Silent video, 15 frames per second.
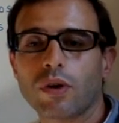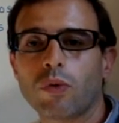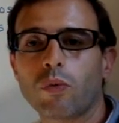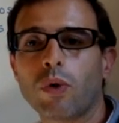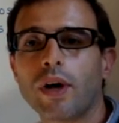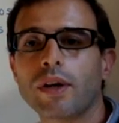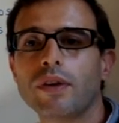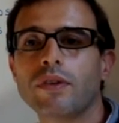
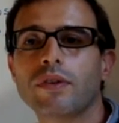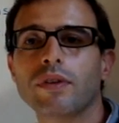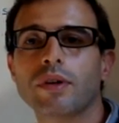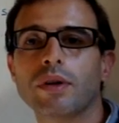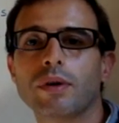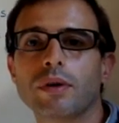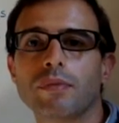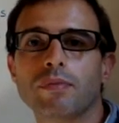One is
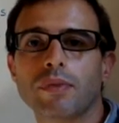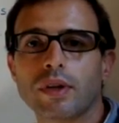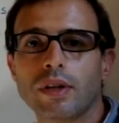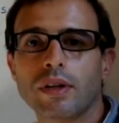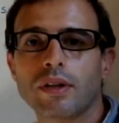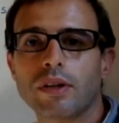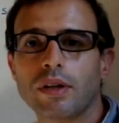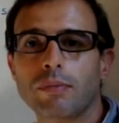the
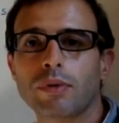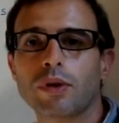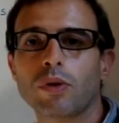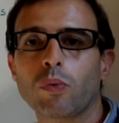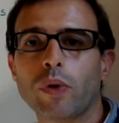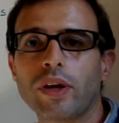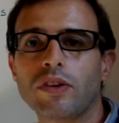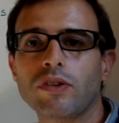
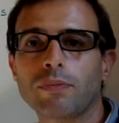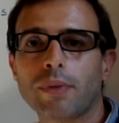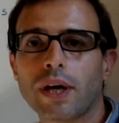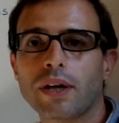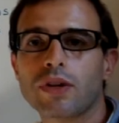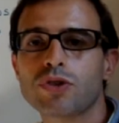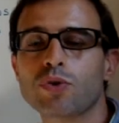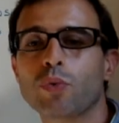typical way in
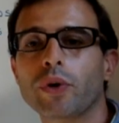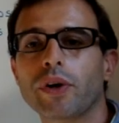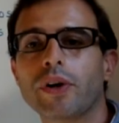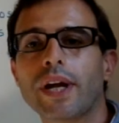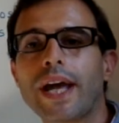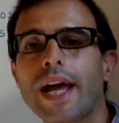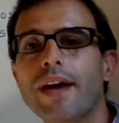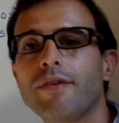Spanish
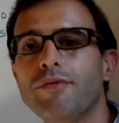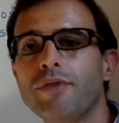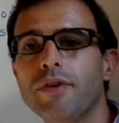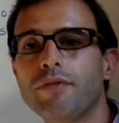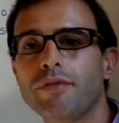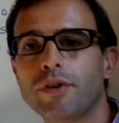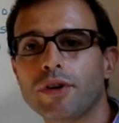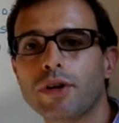where every
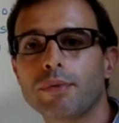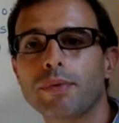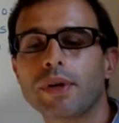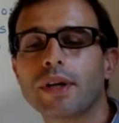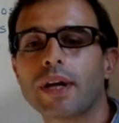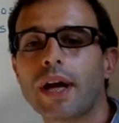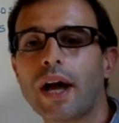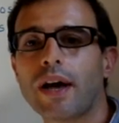verb
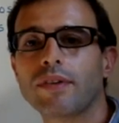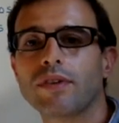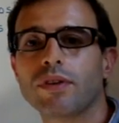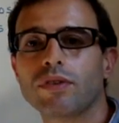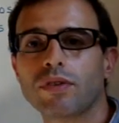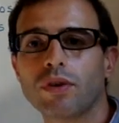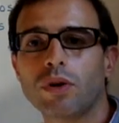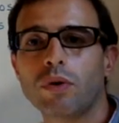has
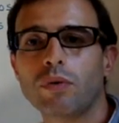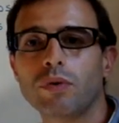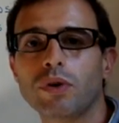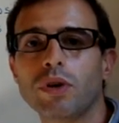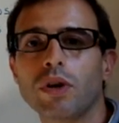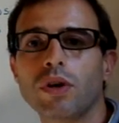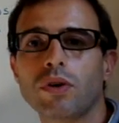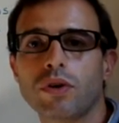its own
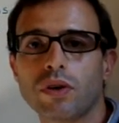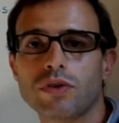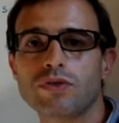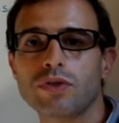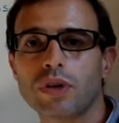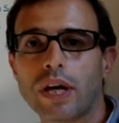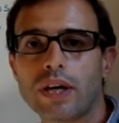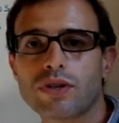
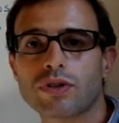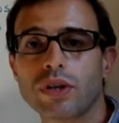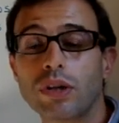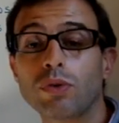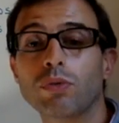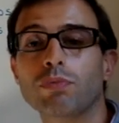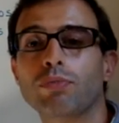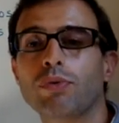conjugation
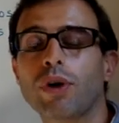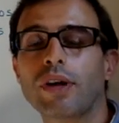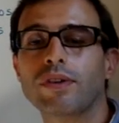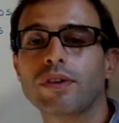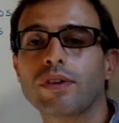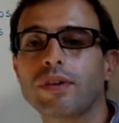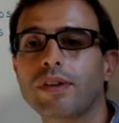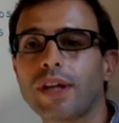into
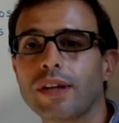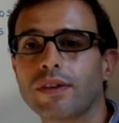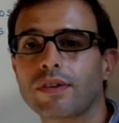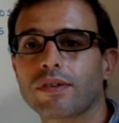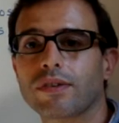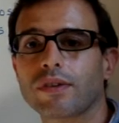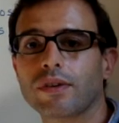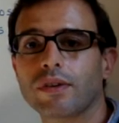present
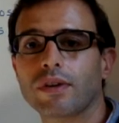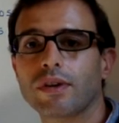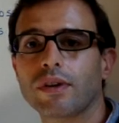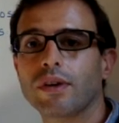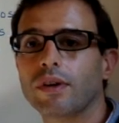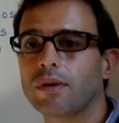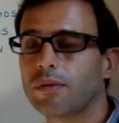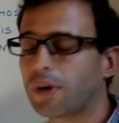tense,
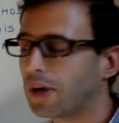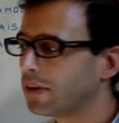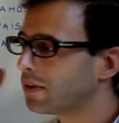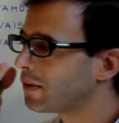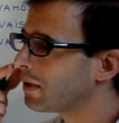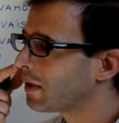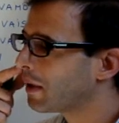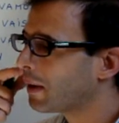
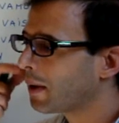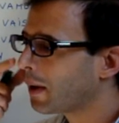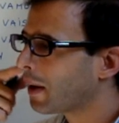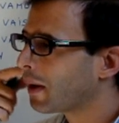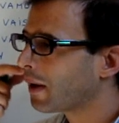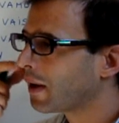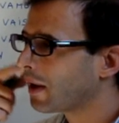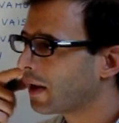right?
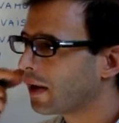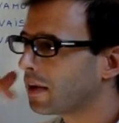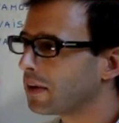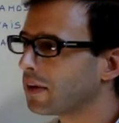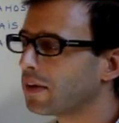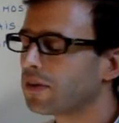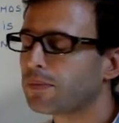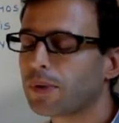And
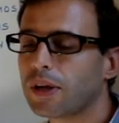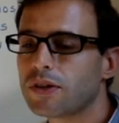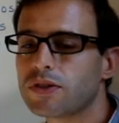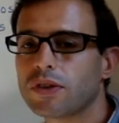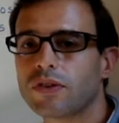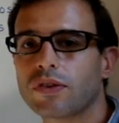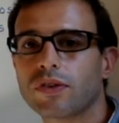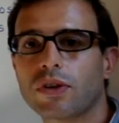in Spanish
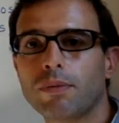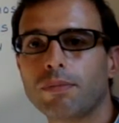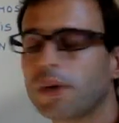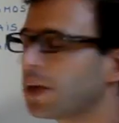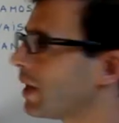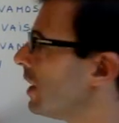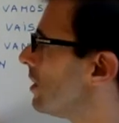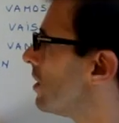it's
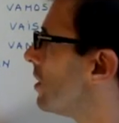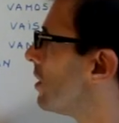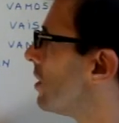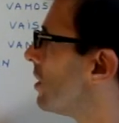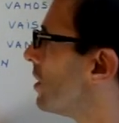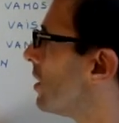complicated